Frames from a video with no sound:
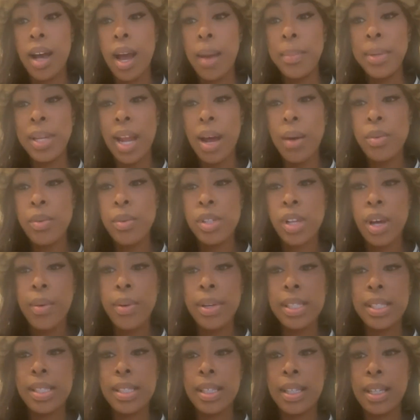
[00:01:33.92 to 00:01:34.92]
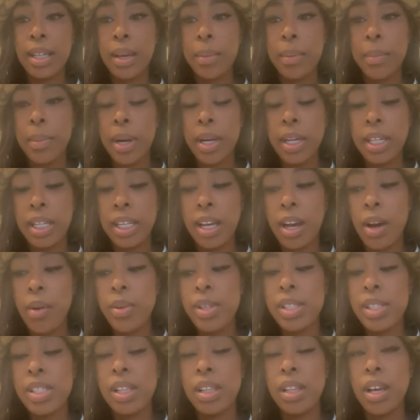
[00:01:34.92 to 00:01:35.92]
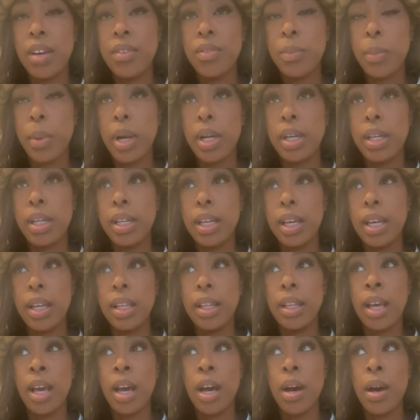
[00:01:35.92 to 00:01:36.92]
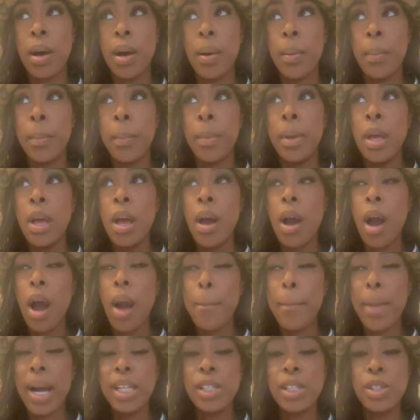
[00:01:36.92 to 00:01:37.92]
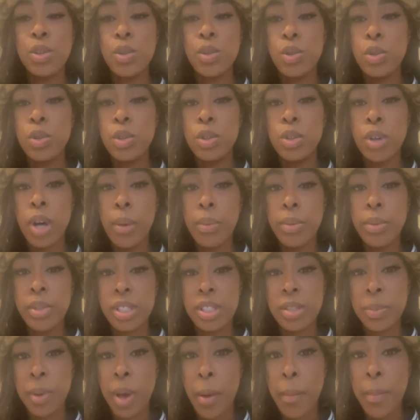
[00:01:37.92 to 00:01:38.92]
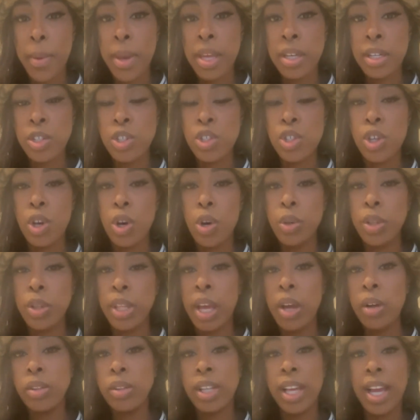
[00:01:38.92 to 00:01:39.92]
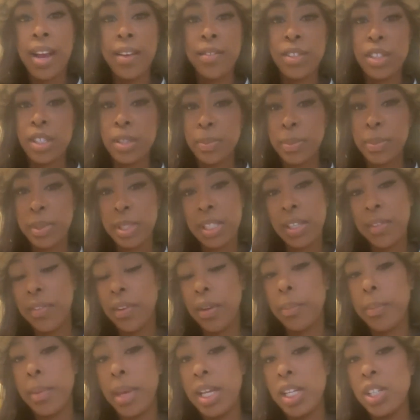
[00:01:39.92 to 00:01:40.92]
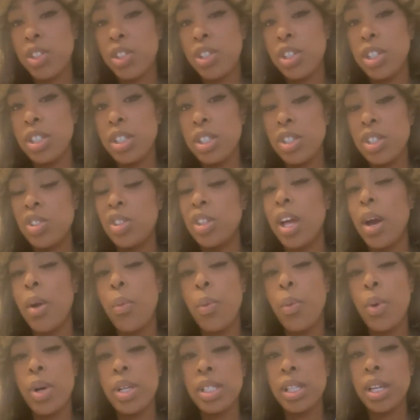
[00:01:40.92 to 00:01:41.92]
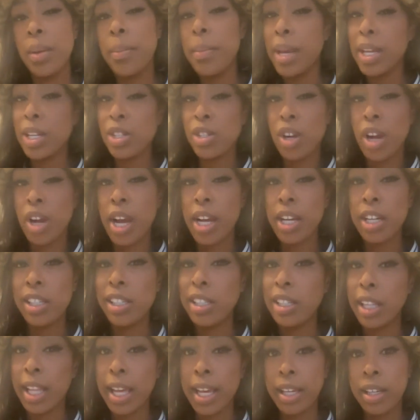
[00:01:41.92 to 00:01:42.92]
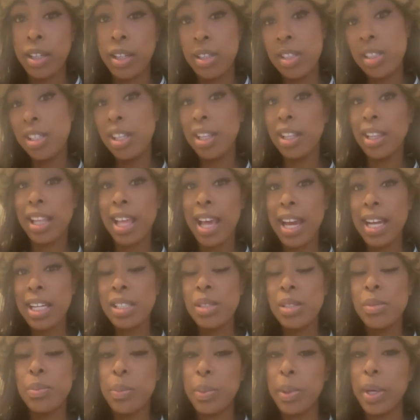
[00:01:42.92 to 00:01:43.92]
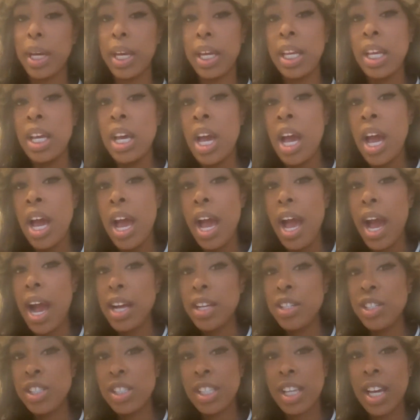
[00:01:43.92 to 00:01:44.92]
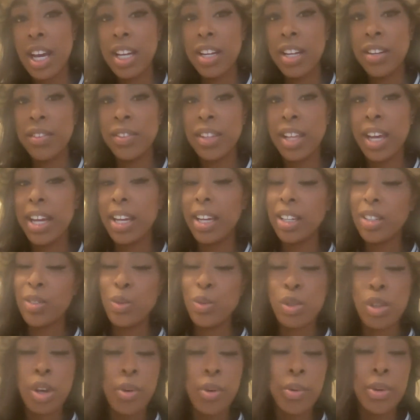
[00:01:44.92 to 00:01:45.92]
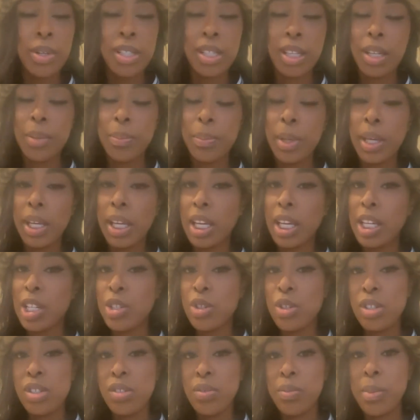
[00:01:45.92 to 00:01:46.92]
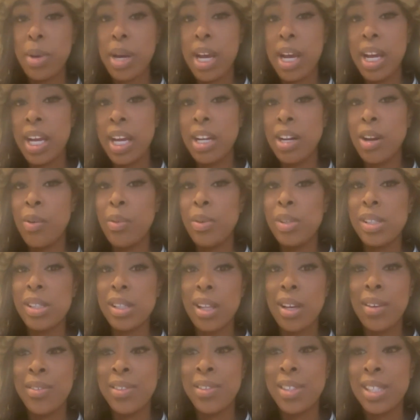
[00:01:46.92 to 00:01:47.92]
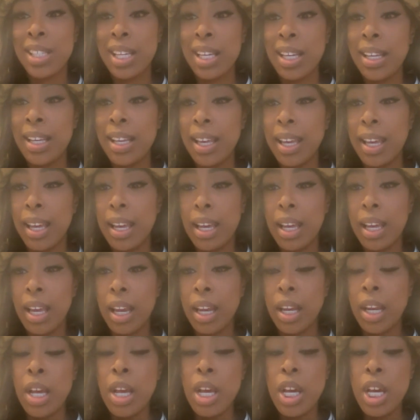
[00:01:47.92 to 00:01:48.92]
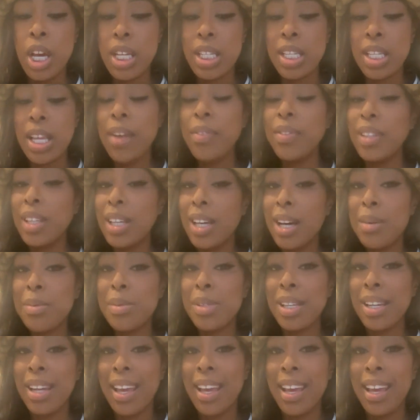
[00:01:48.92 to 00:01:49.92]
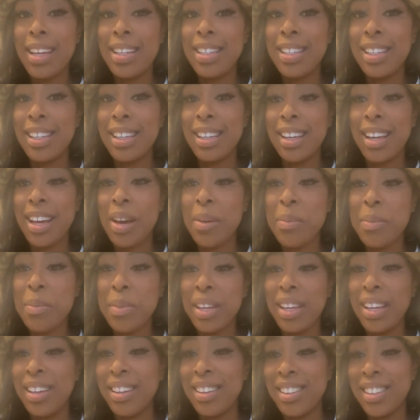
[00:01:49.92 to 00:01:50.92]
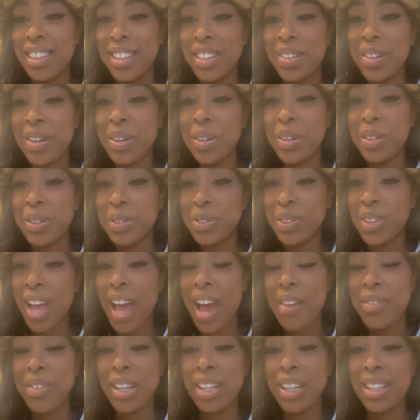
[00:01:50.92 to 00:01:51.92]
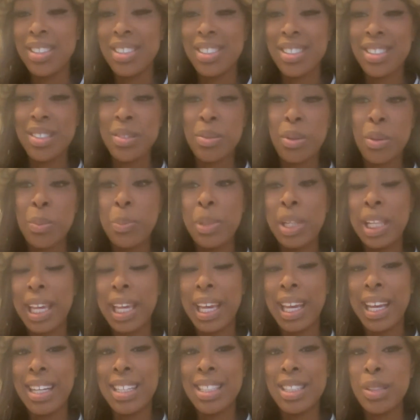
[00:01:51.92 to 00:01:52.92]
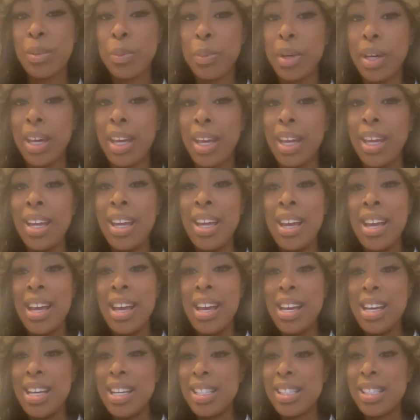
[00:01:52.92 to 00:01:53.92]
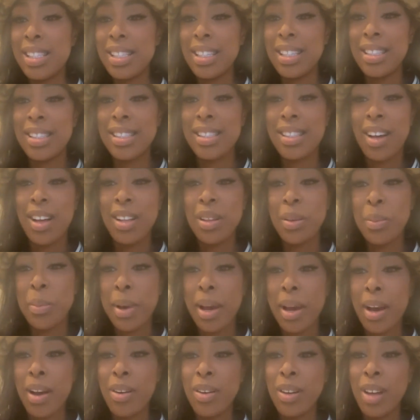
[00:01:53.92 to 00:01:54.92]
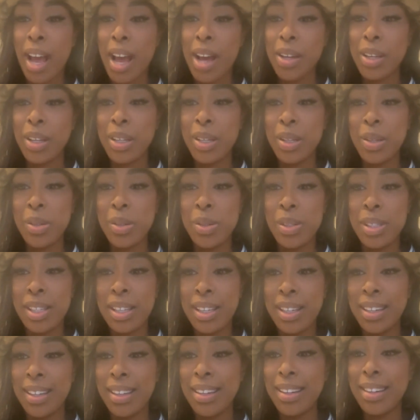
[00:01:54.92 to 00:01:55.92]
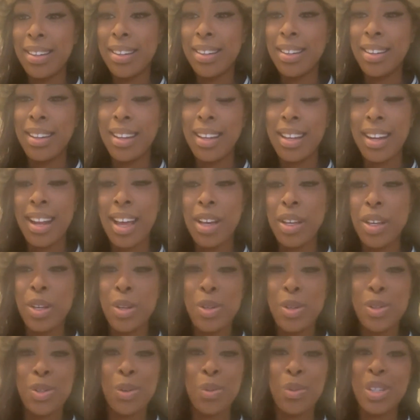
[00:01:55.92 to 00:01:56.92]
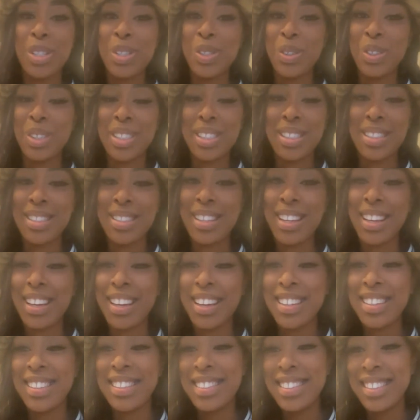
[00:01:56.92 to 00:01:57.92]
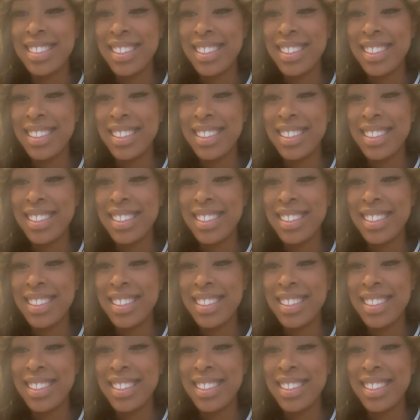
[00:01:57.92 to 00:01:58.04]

I mean, I was always good at marketing. I always loved marketing. My school, I went to Spelman, so they only have specific majors. So that wasn't a major I could like select, but I just kind of like, it was always a big interest of mine. I always loved it. And it definitely comes in handy. I mean, you know, having just plans, but it's all about how you use it and how you use your resources, I guess.